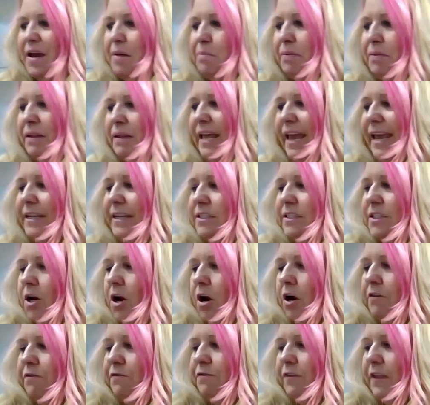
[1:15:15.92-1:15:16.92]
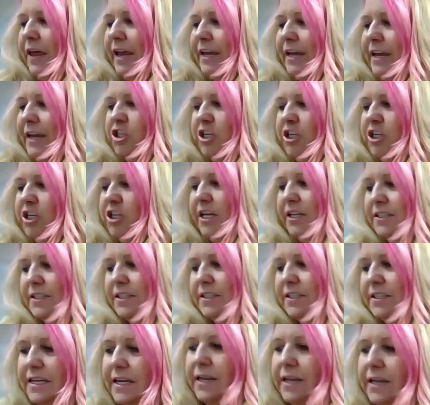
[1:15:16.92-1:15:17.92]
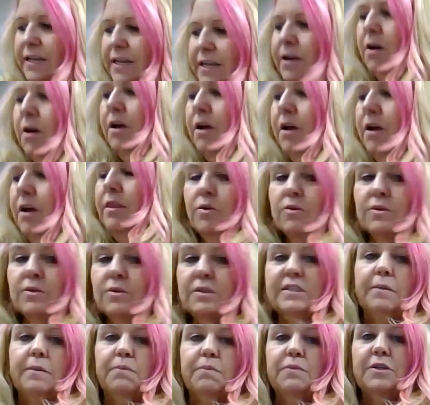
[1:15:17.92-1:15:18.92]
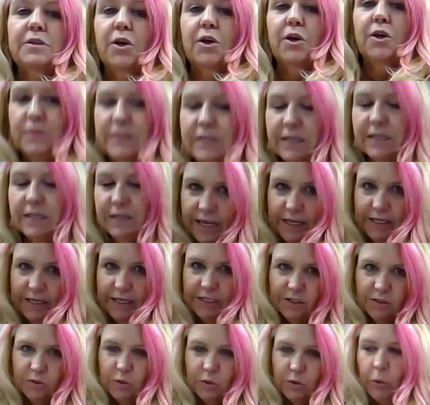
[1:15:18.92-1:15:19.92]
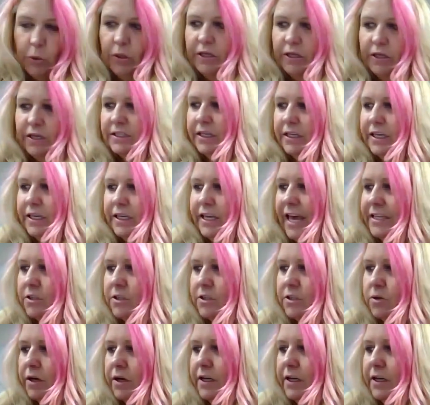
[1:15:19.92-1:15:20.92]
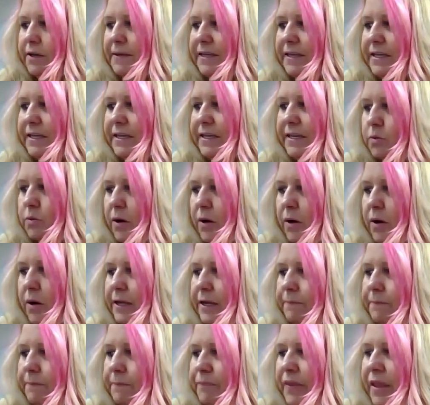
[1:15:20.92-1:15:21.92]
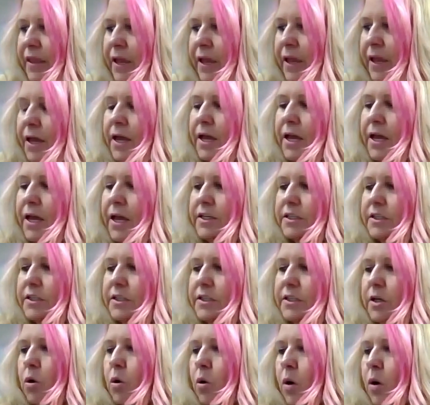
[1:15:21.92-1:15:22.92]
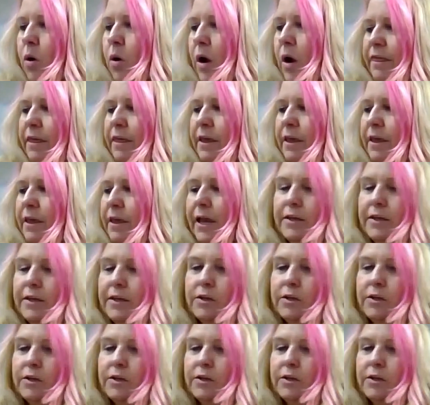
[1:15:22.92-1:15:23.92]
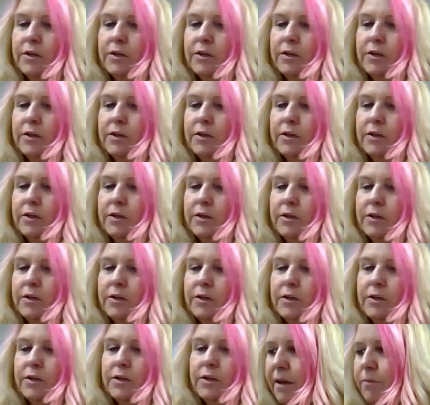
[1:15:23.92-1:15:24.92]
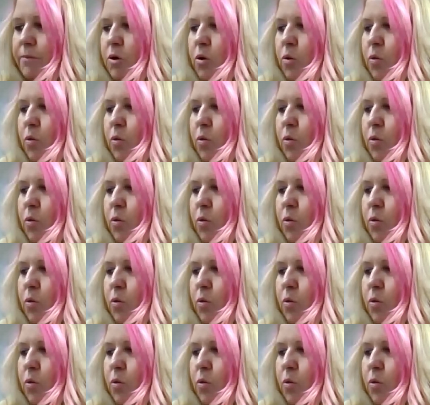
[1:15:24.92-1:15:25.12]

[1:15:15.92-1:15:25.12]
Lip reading: Plantar flexion, standing on those tiptoes, engaging soleus and gastrocnemius, right? So I think I told you guys this last time.